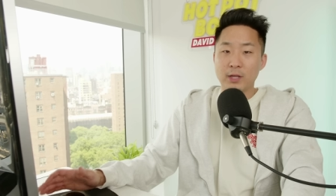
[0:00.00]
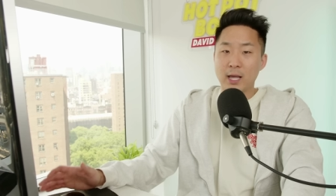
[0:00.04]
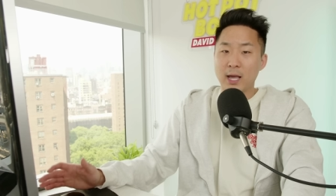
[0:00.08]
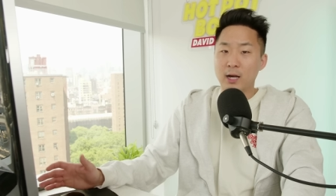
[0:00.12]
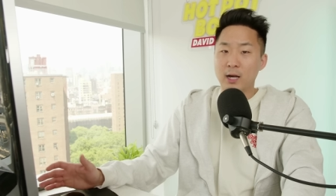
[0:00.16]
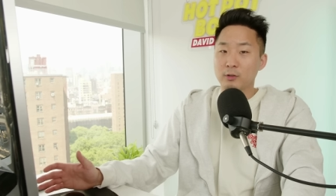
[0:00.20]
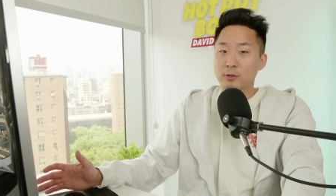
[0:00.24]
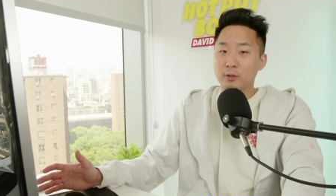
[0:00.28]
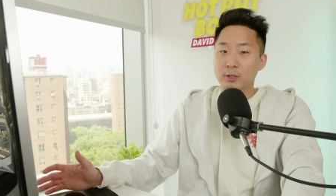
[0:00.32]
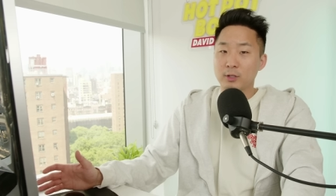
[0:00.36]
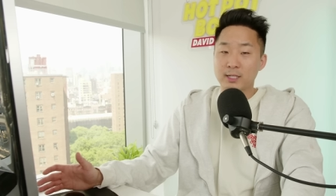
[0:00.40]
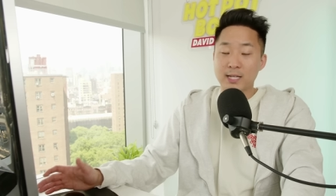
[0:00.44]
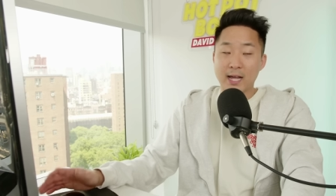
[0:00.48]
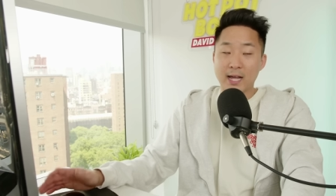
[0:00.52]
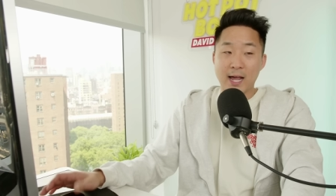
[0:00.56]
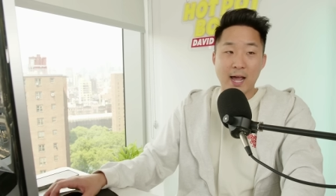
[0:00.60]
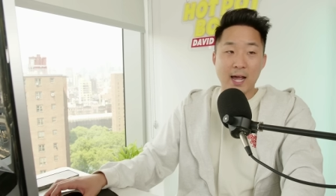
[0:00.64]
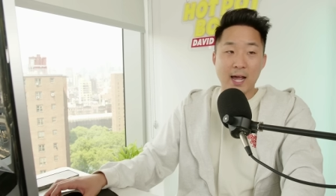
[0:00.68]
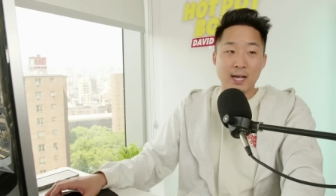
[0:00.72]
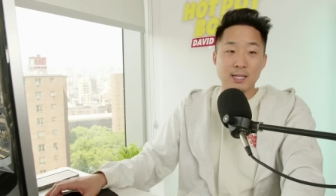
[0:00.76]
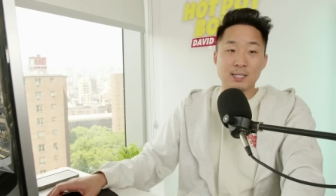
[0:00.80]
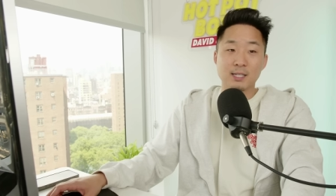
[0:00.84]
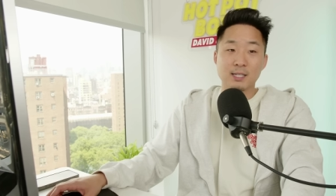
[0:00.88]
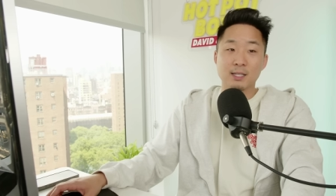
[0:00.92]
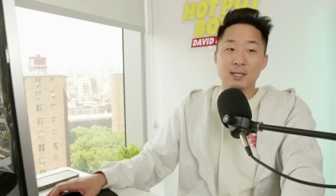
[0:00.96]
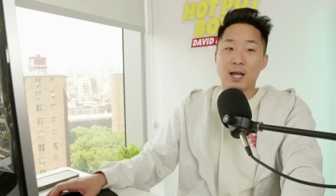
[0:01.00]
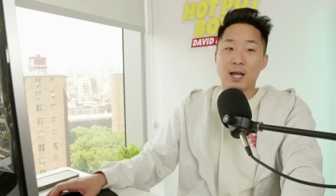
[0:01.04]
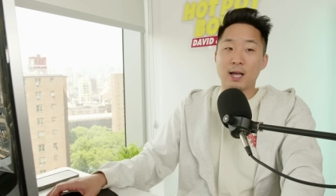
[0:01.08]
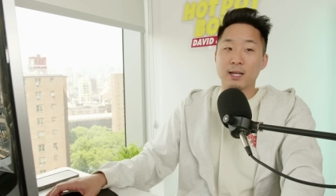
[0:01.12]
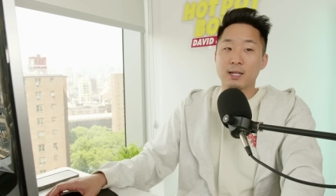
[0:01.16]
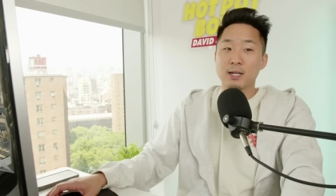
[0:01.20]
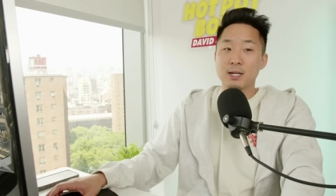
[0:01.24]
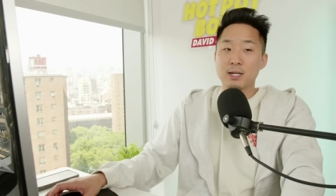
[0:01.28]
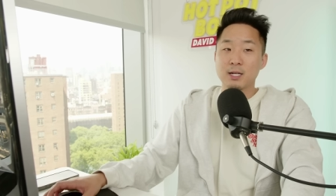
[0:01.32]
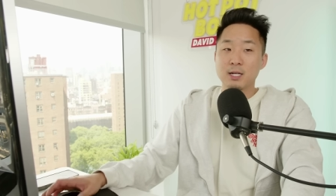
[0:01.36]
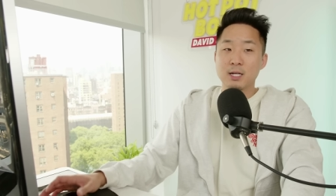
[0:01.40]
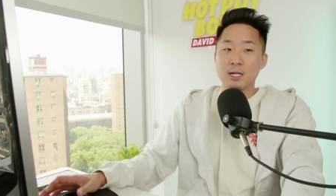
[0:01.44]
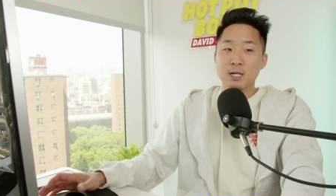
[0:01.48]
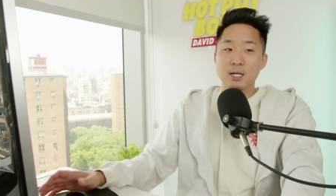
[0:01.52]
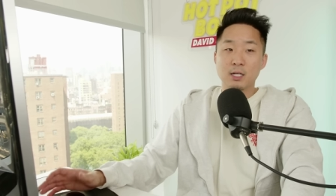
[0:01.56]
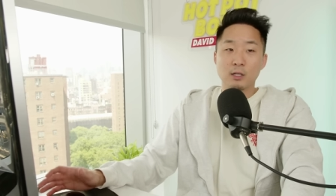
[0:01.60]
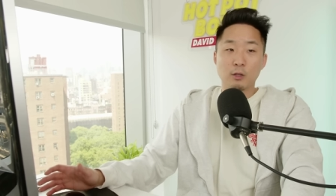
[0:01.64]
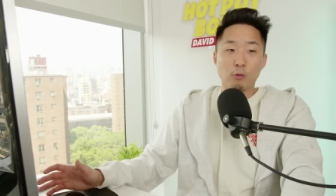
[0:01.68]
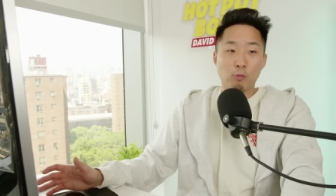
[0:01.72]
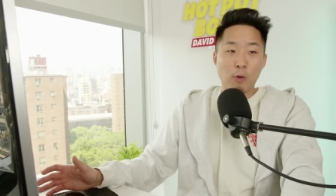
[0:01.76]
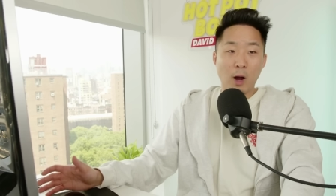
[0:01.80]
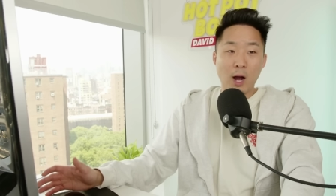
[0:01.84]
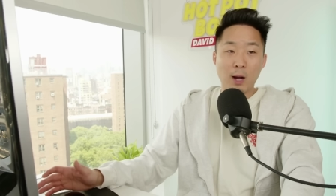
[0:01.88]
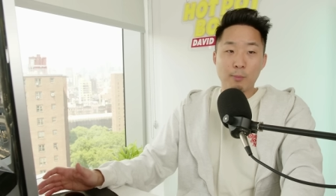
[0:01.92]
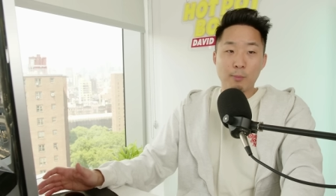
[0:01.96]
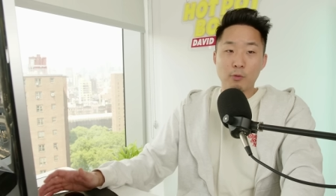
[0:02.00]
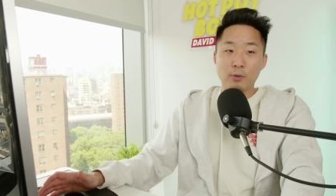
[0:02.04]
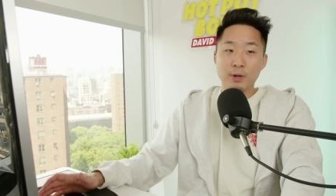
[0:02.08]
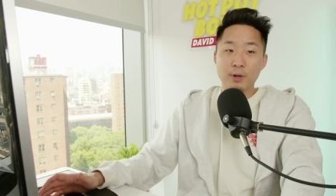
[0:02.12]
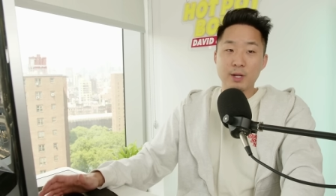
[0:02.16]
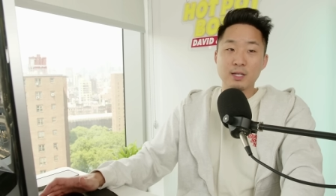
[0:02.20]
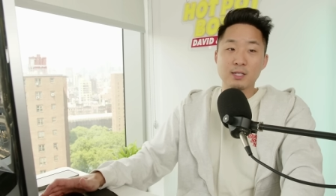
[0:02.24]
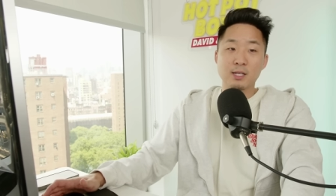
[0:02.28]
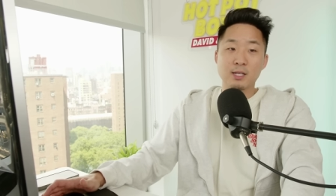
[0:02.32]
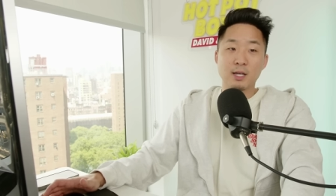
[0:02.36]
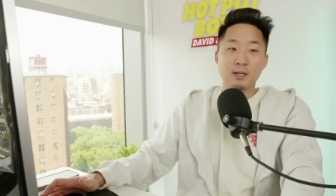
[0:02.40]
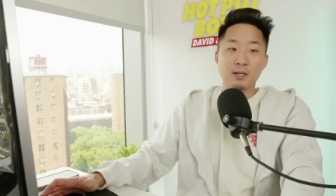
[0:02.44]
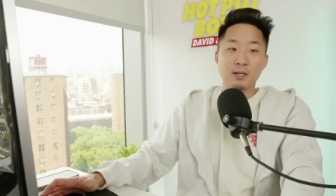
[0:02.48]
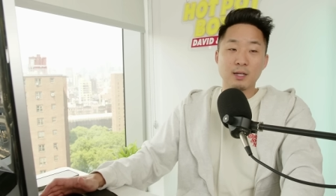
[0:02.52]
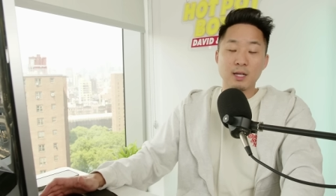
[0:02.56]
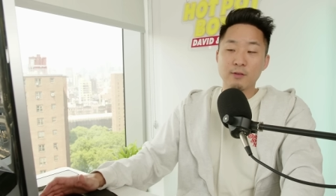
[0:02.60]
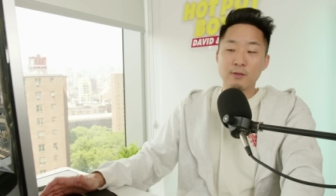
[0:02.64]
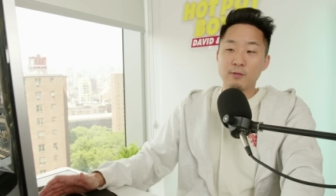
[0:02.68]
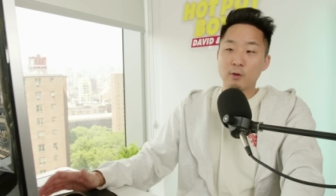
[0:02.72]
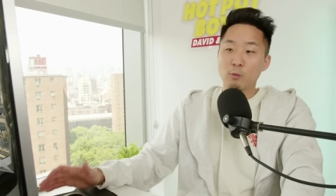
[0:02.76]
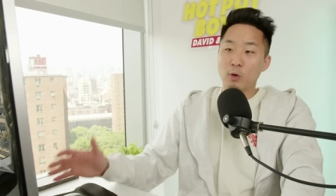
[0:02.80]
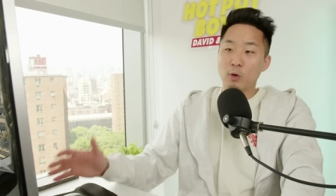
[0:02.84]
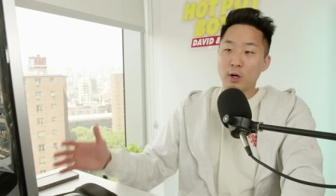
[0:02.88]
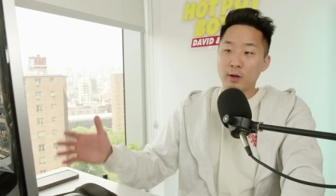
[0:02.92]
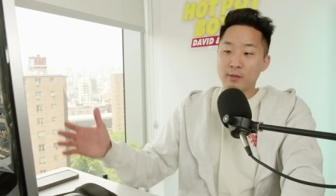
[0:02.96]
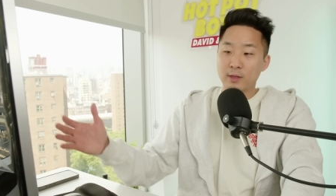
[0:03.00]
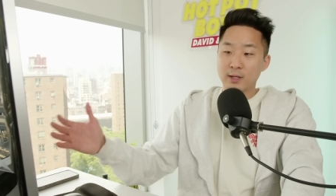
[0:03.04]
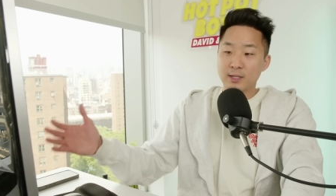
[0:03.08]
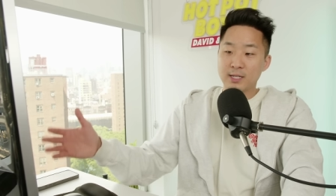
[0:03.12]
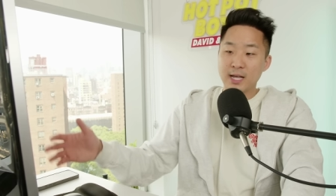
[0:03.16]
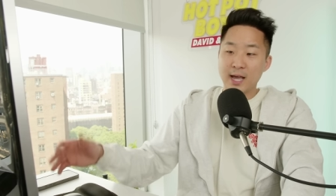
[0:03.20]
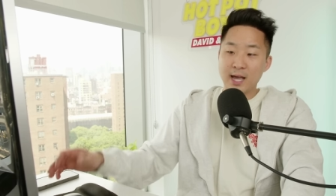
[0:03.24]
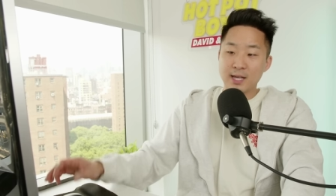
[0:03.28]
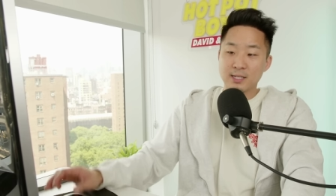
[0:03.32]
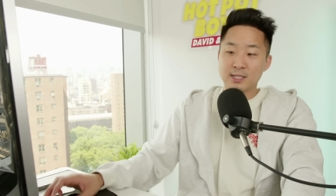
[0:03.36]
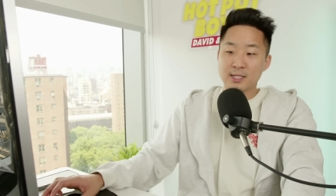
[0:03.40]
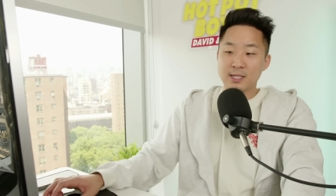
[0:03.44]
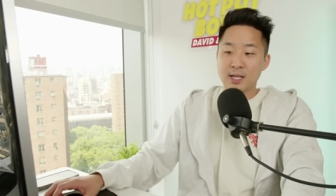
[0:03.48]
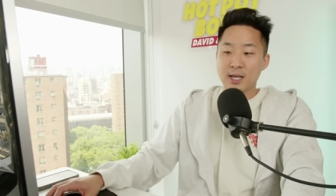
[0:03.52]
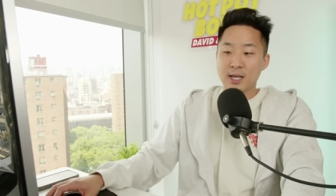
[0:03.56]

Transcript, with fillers: the elder attacks and like the robberies and even one of the deaths.